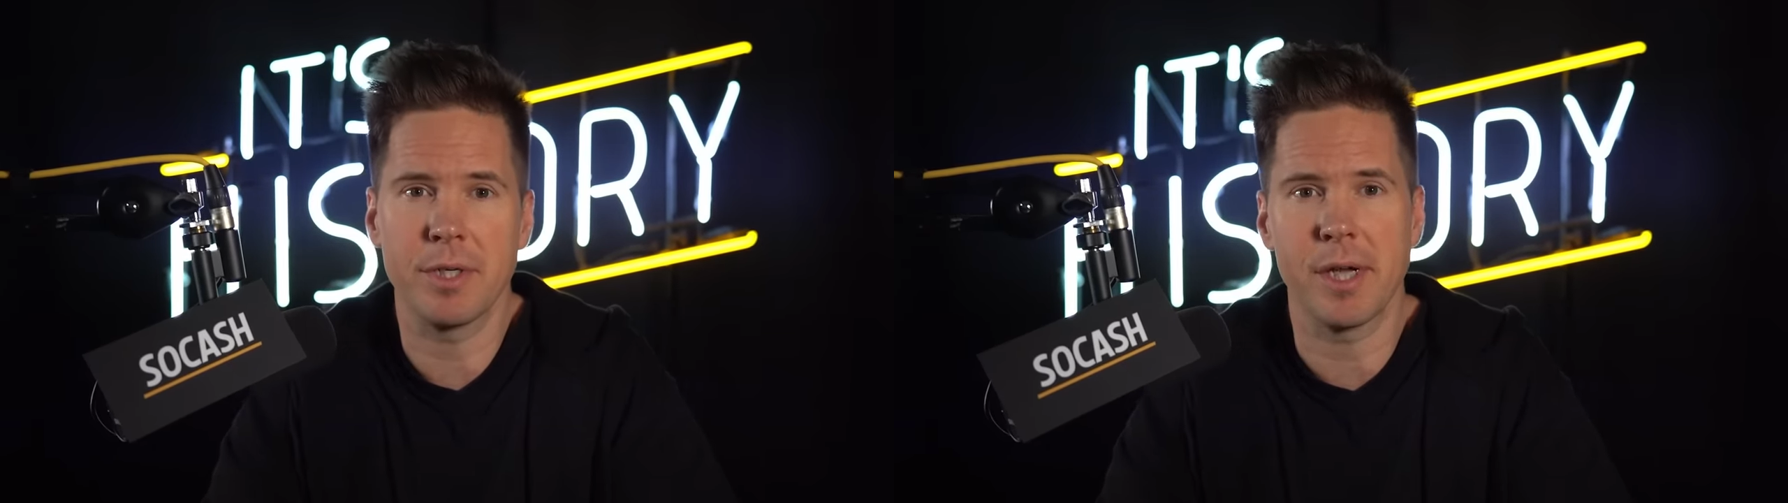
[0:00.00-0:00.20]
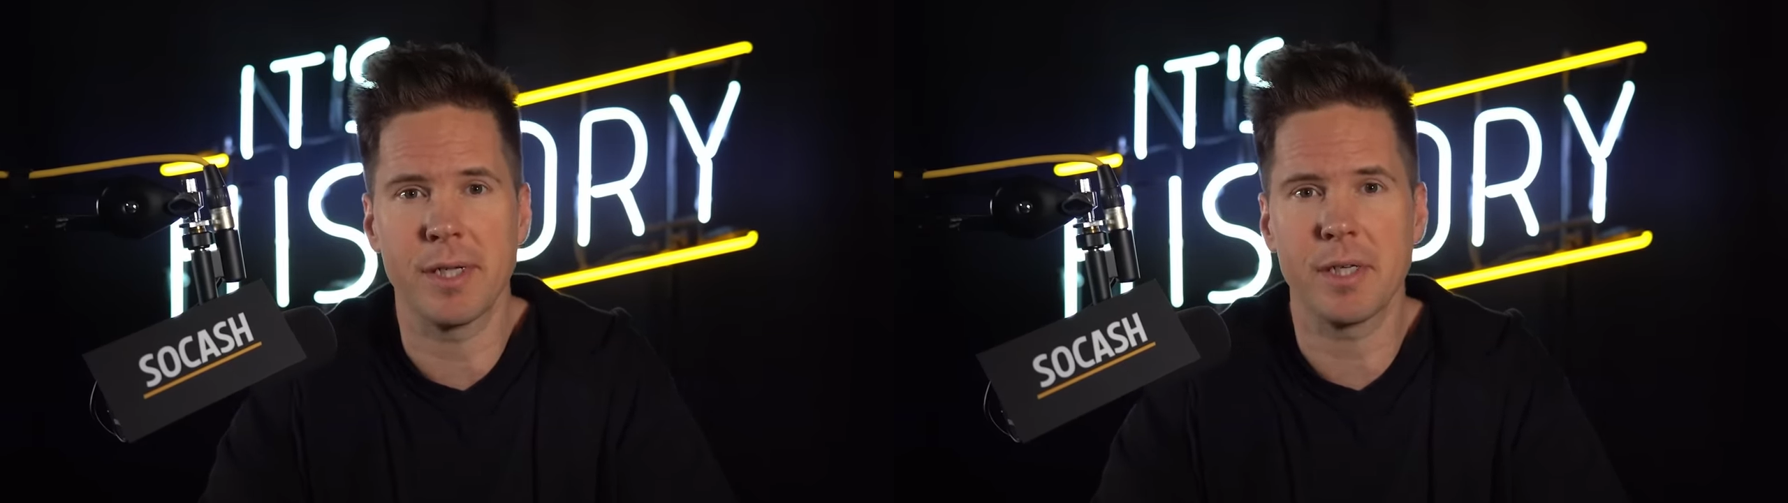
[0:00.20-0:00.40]

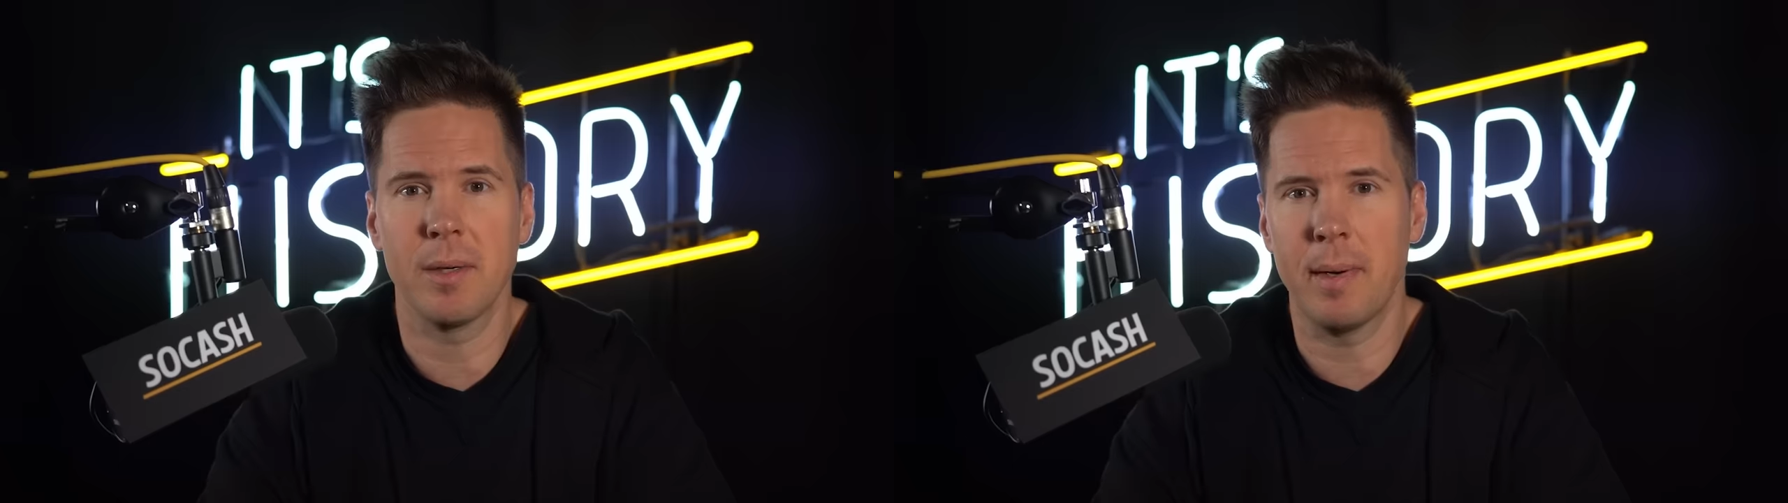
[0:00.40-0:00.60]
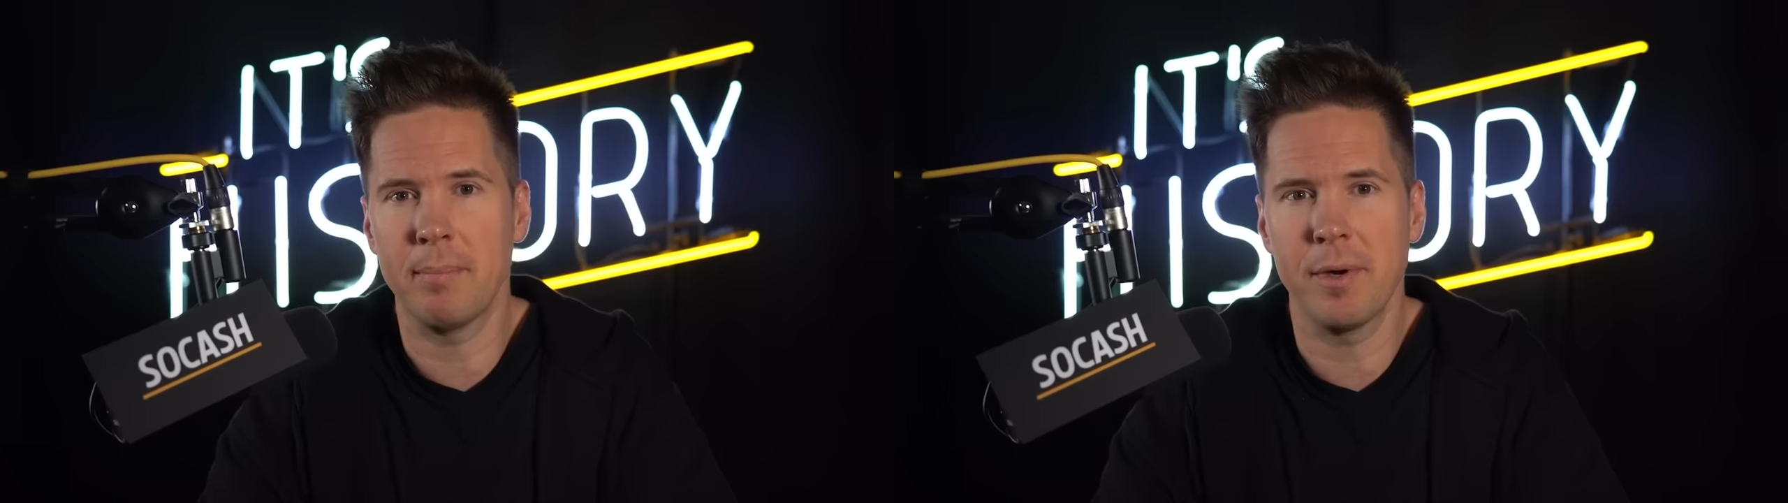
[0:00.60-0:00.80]
you guys
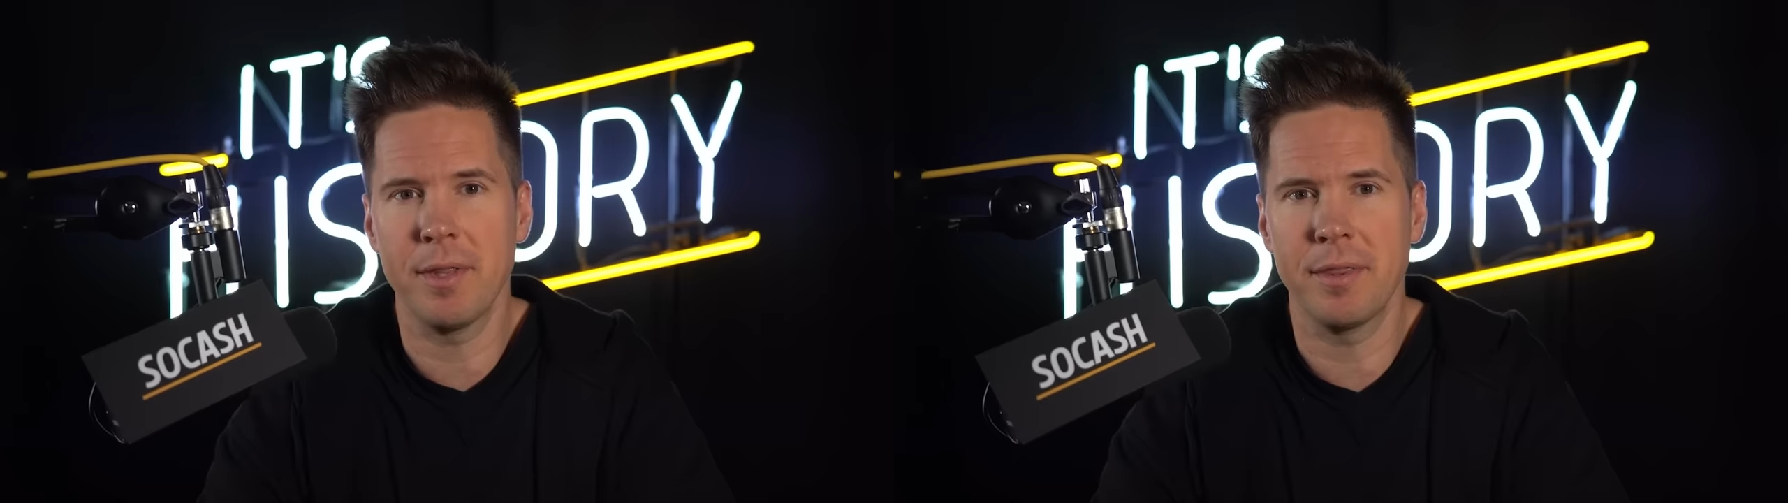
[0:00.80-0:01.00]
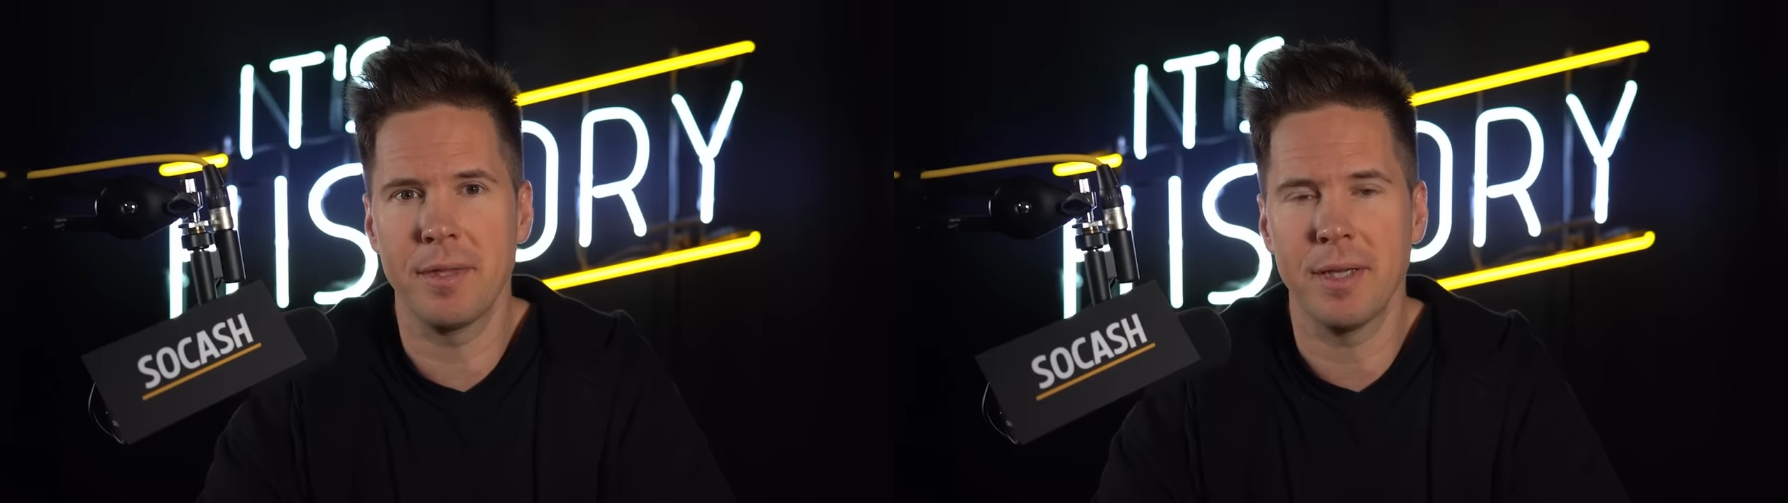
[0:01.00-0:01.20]
come up
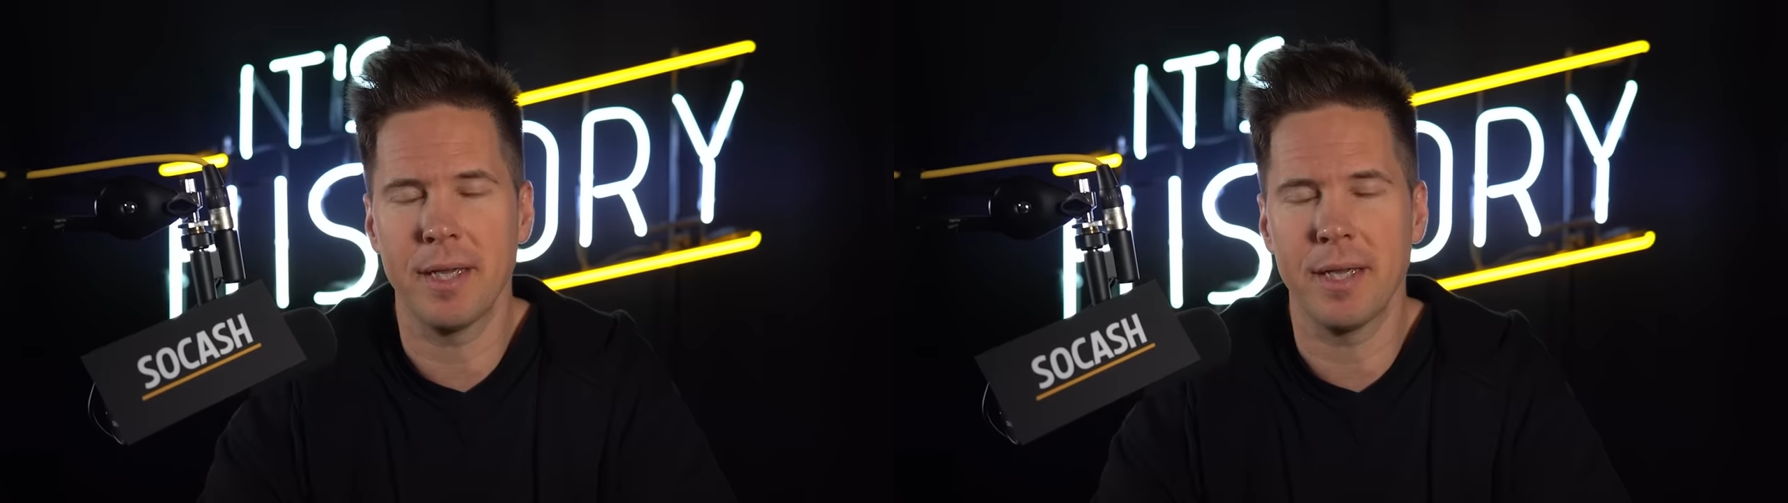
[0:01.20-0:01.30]
with,